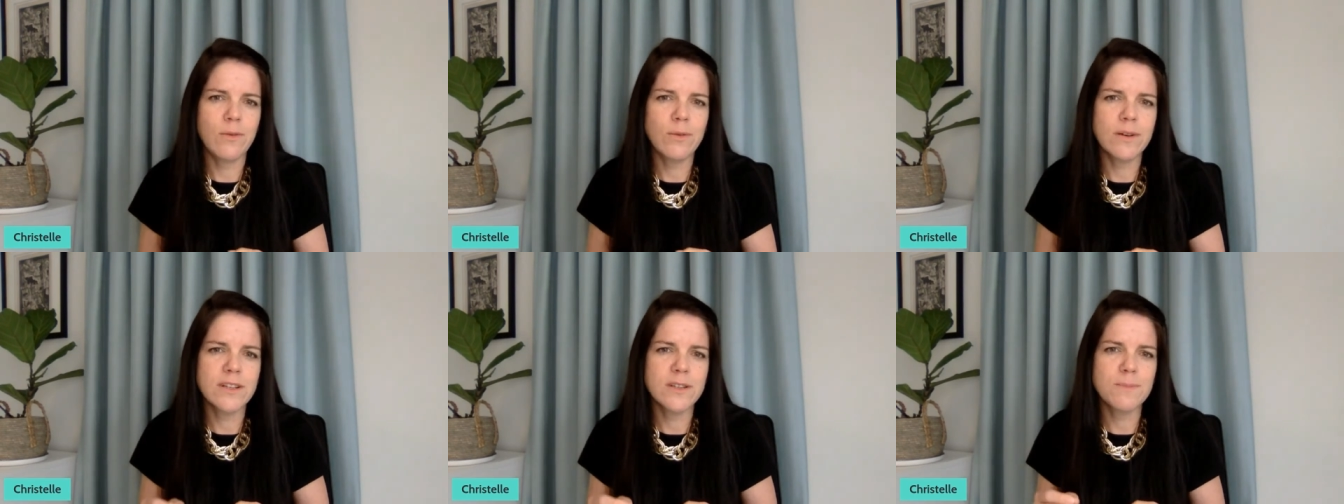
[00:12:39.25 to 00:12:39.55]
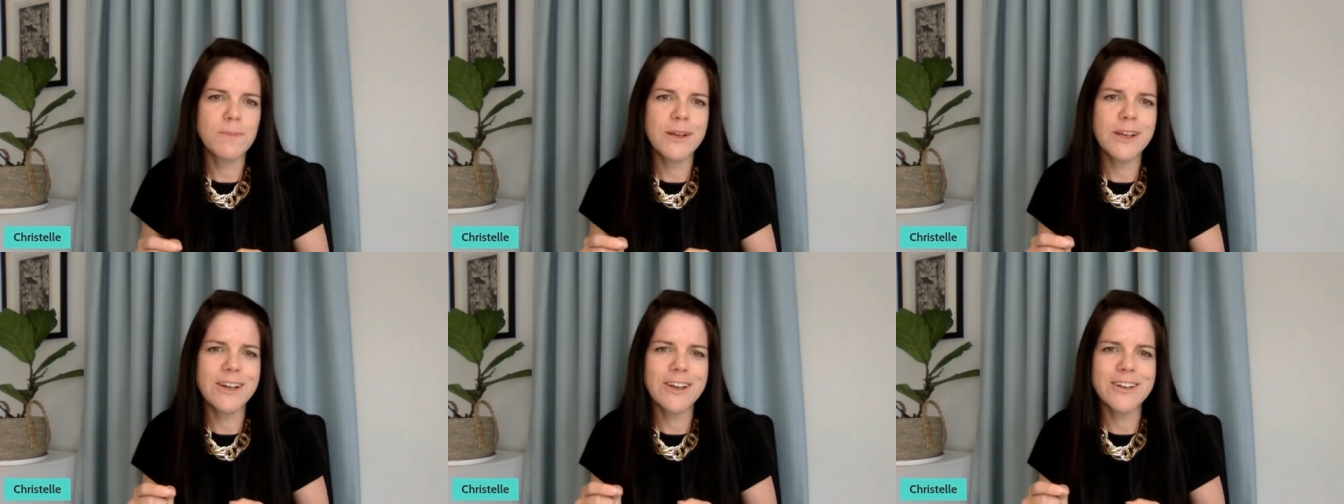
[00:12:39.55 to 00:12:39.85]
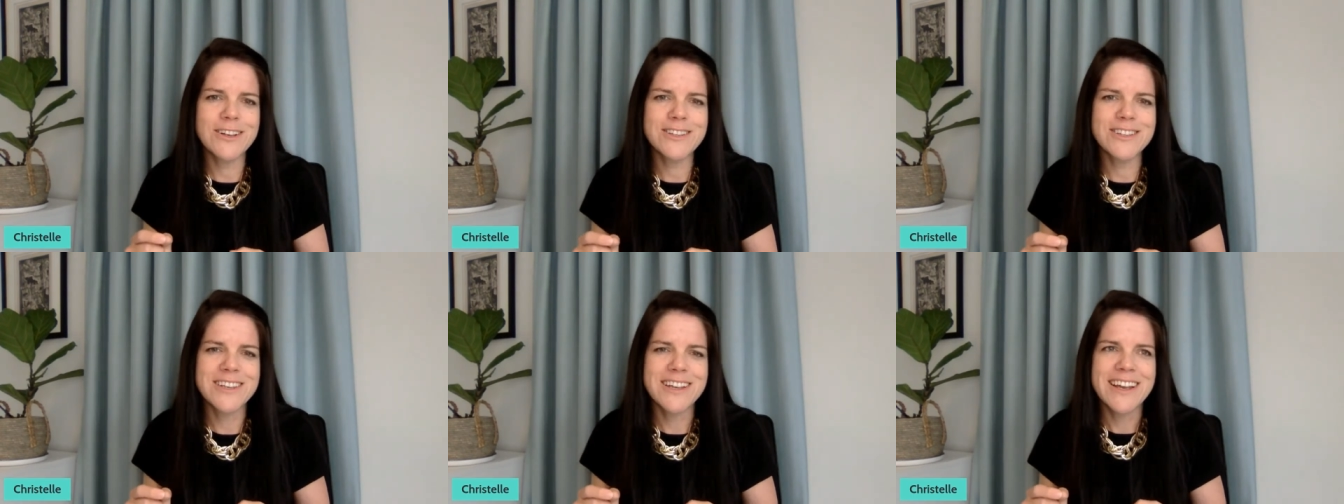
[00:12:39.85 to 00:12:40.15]
it was
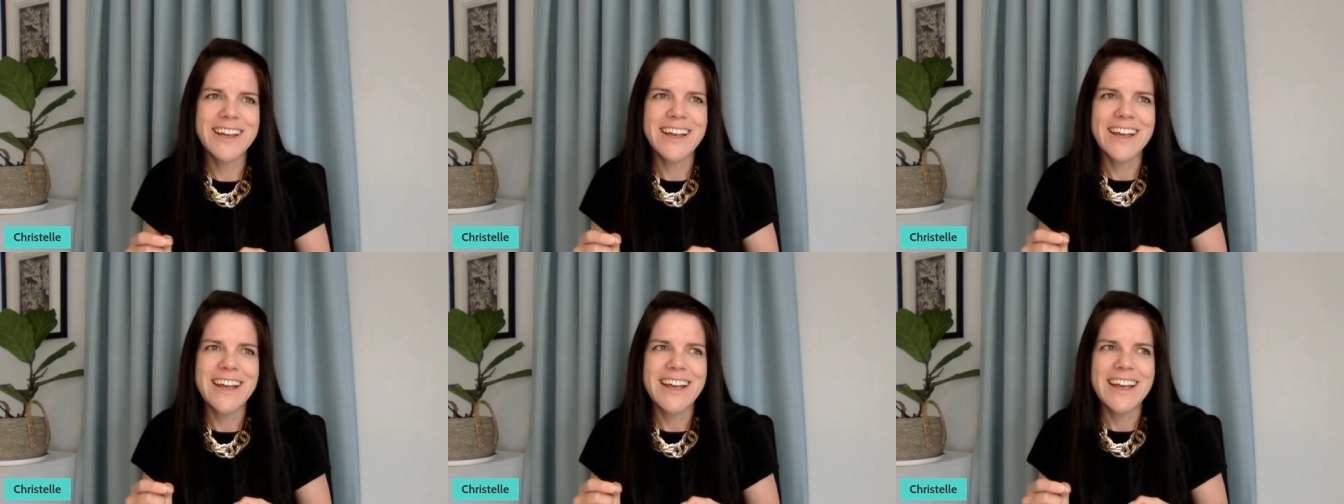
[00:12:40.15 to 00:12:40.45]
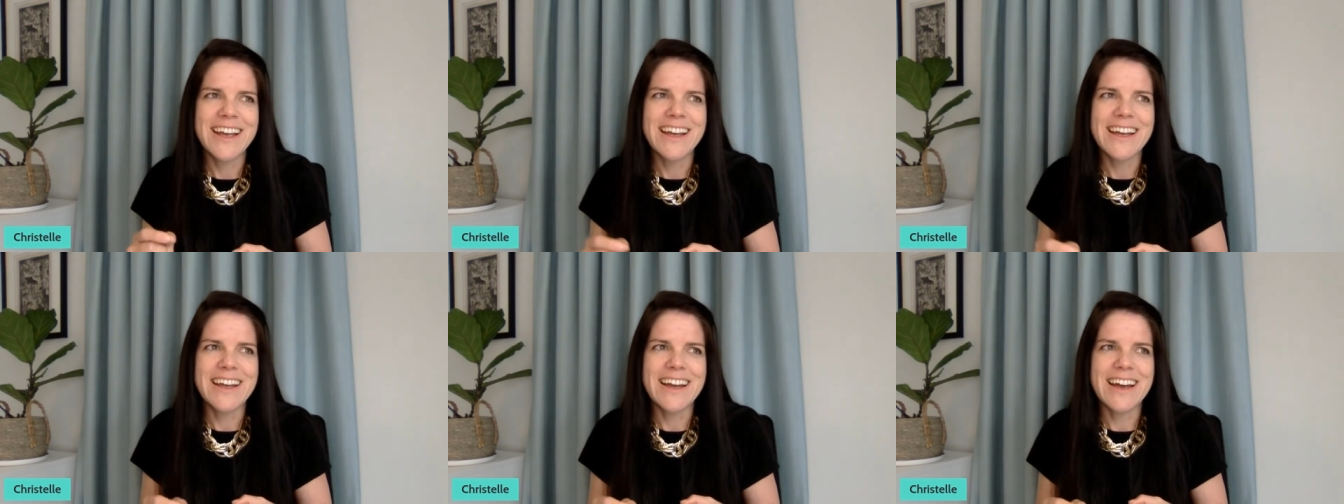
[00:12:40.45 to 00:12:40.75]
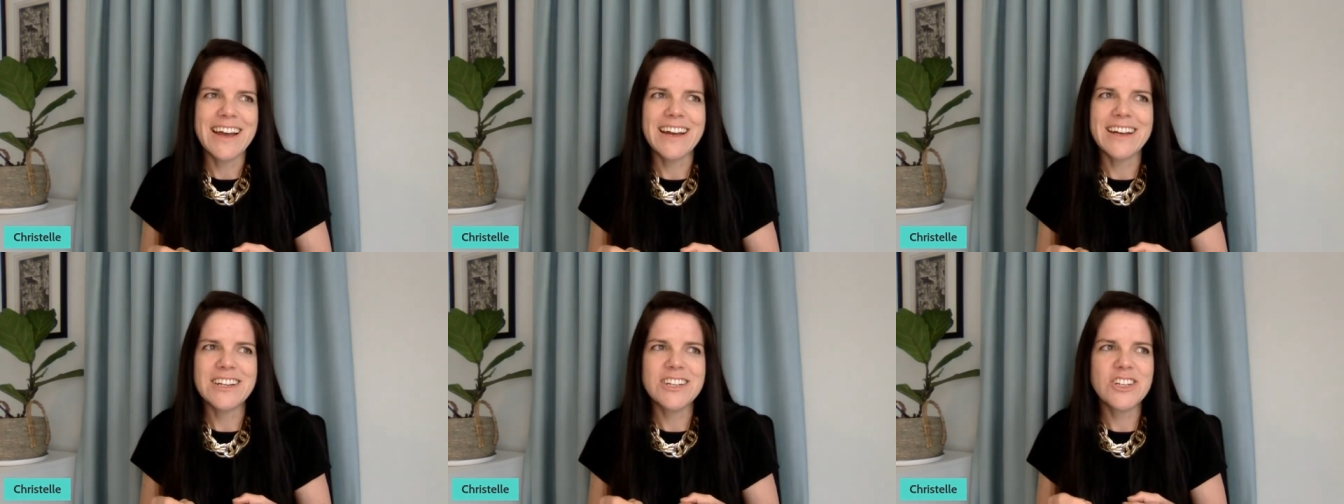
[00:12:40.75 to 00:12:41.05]
because
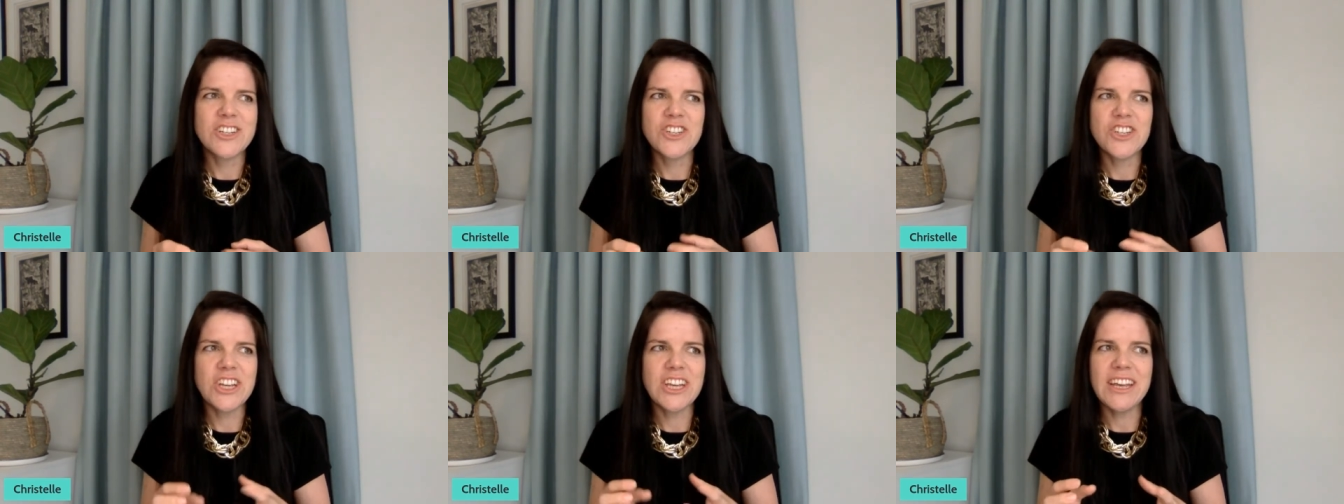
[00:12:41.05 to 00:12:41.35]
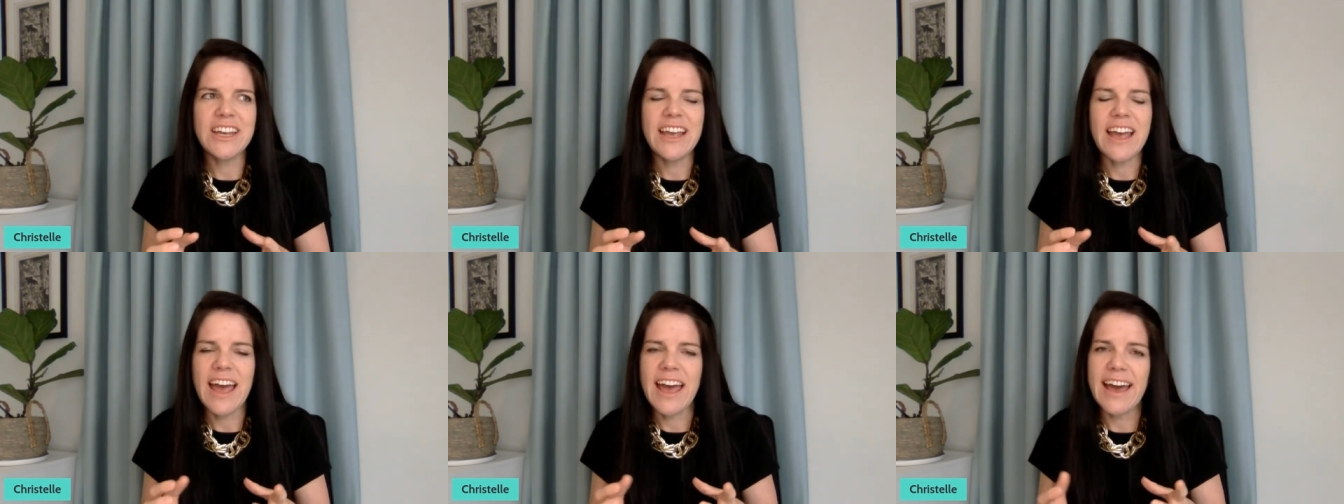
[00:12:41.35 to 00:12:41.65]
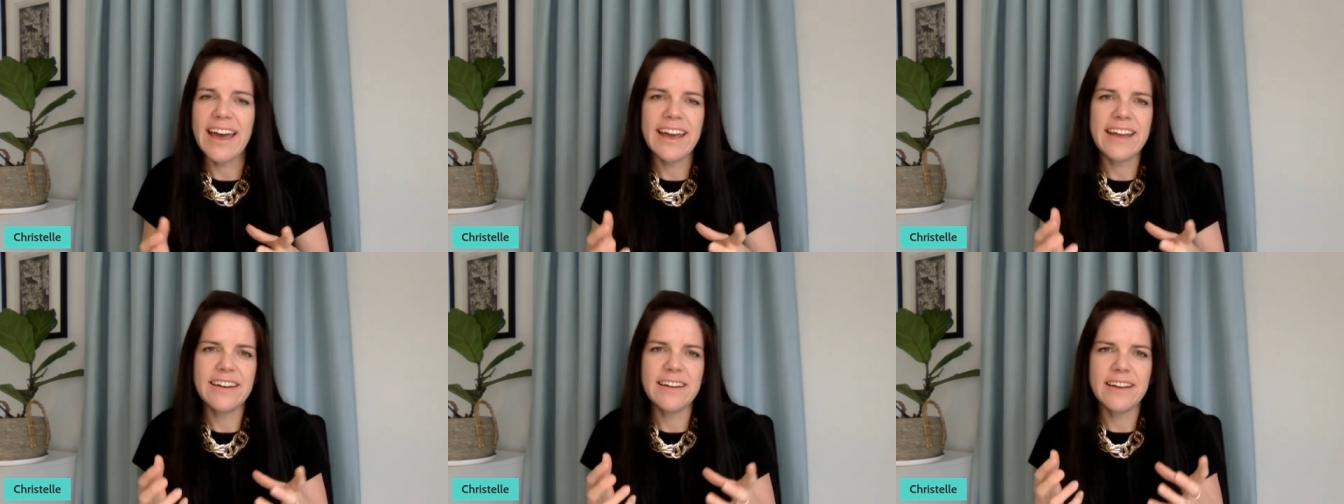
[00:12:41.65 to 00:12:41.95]
uh, she
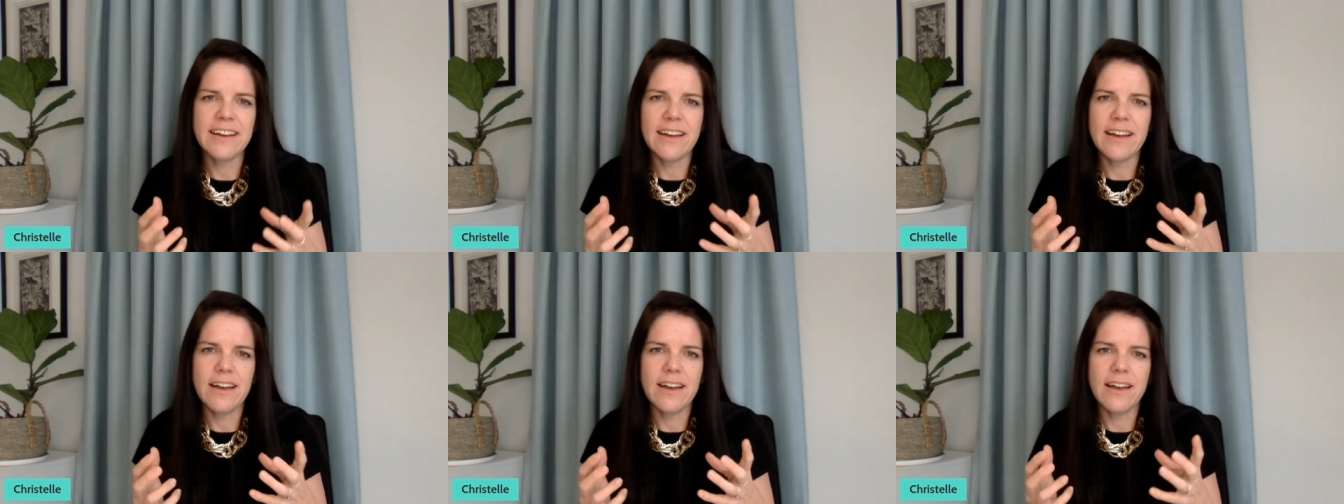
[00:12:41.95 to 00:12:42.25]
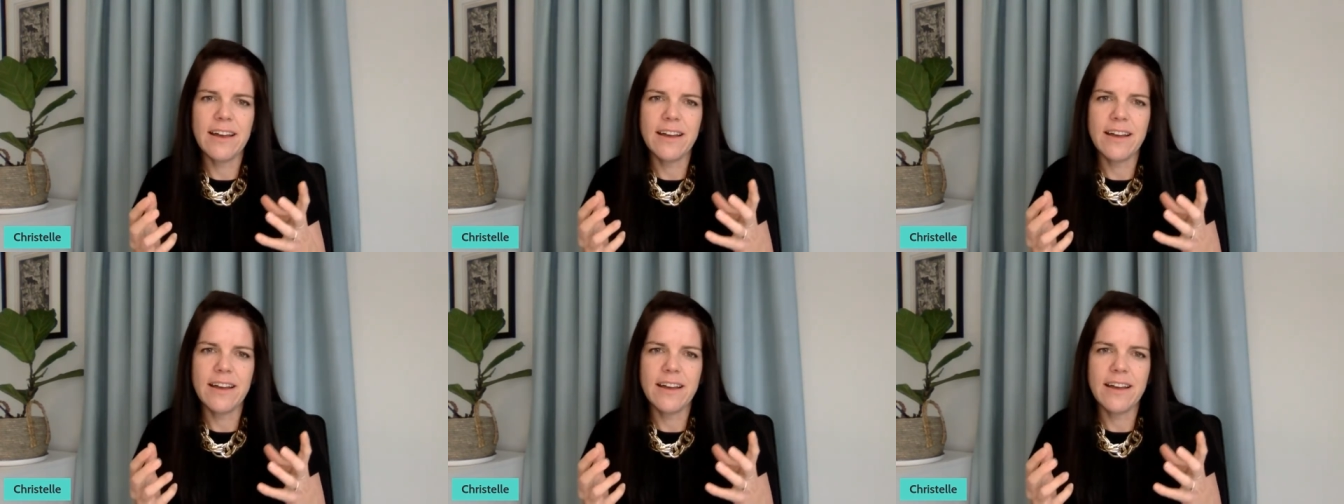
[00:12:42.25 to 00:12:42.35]
had